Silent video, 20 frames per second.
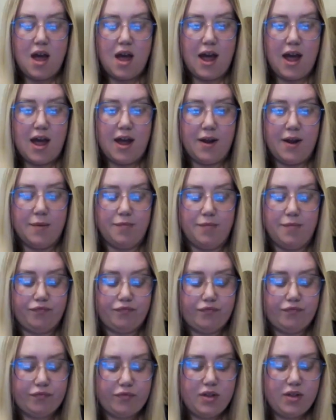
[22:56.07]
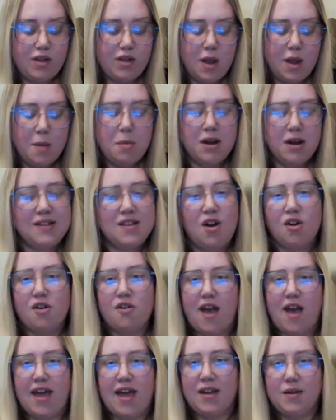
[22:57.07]
But it's not
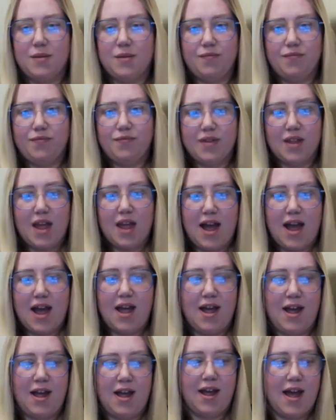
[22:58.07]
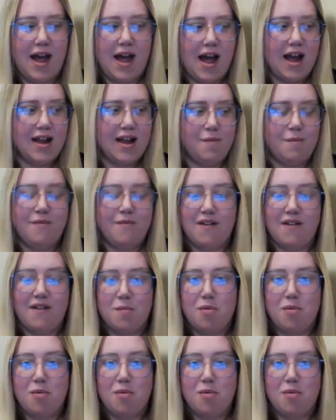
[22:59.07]
great. I am very